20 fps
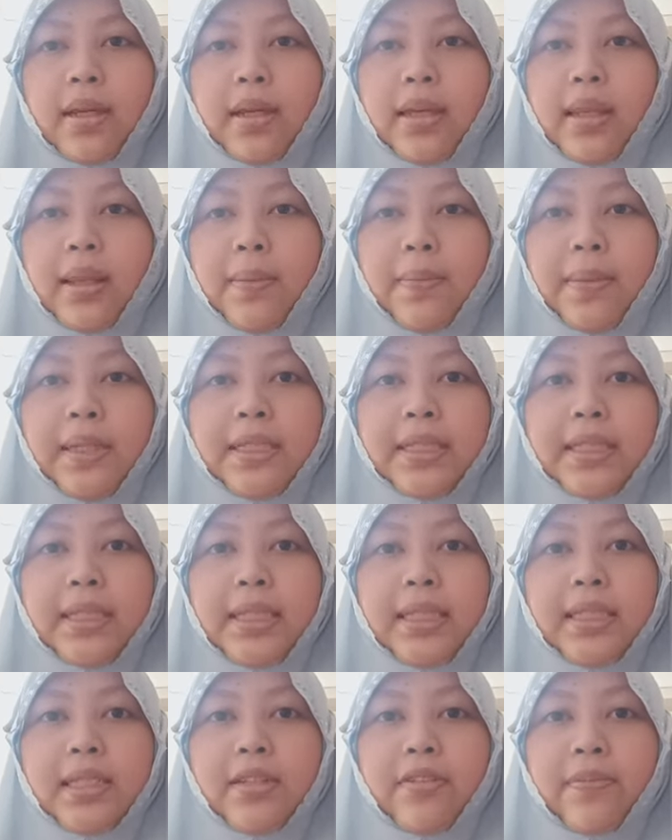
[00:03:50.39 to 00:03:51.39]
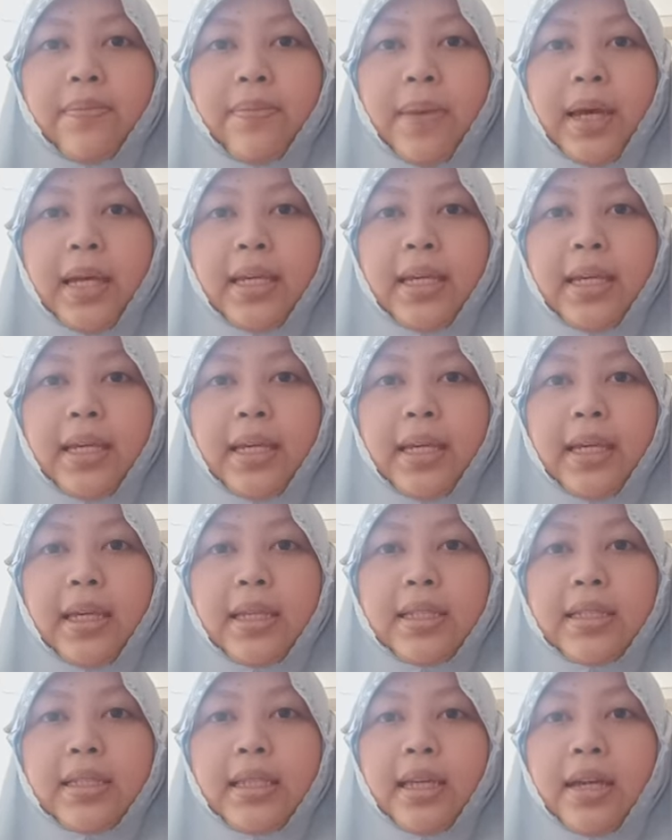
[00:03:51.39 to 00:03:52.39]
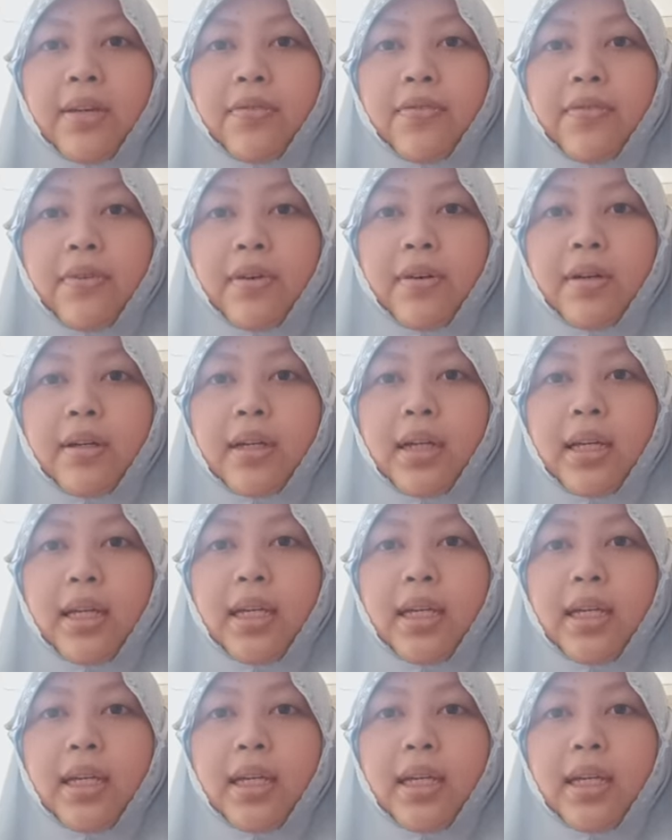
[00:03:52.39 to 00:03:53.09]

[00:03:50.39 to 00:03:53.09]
The business of banking is therefore